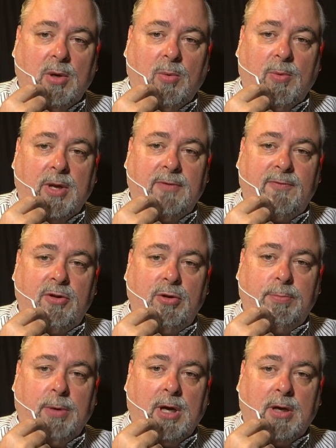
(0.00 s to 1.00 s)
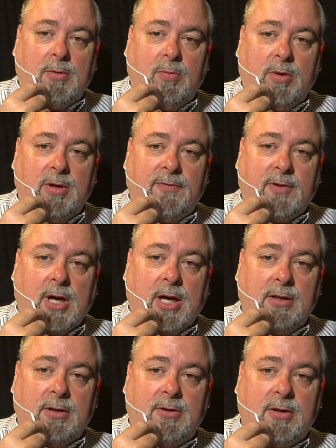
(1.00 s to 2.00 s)
What if Tupac would have
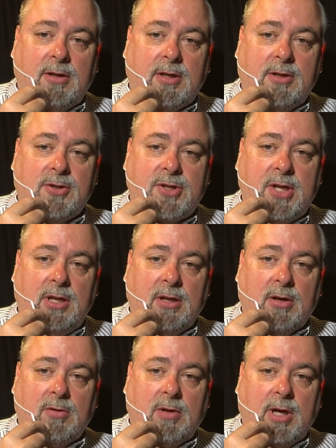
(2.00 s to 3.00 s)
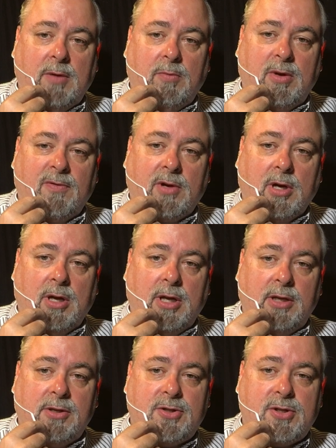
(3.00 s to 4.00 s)
gotten to the casino and would have gone
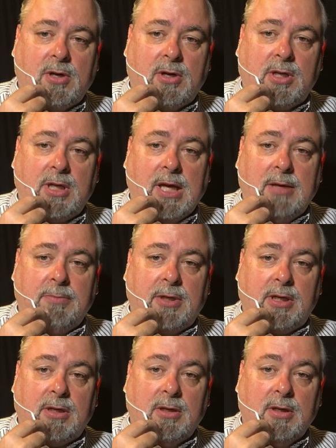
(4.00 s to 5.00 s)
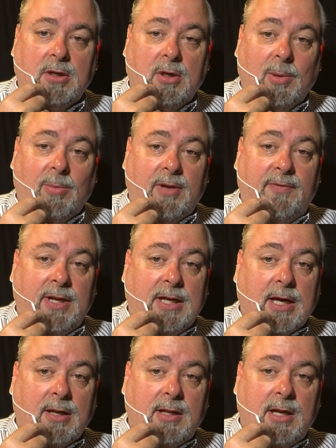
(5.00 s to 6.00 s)
in and started gambling? What if he
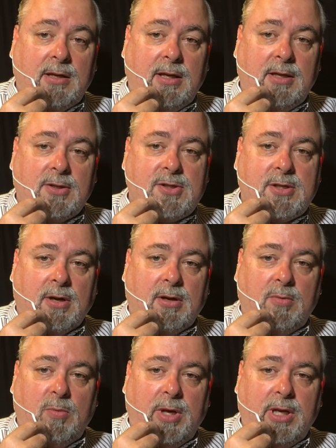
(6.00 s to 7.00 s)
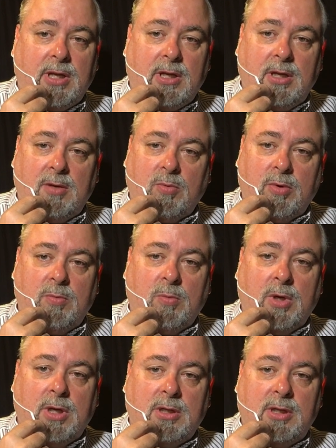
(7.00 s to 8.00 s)
got lucky and started winning? He wouldn't
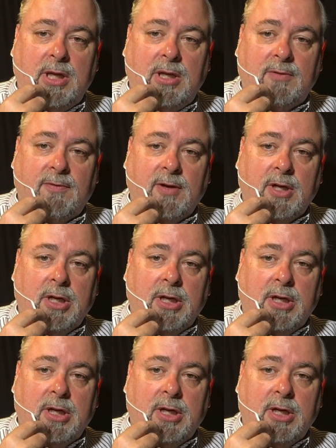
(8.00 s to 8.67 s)
want to leave.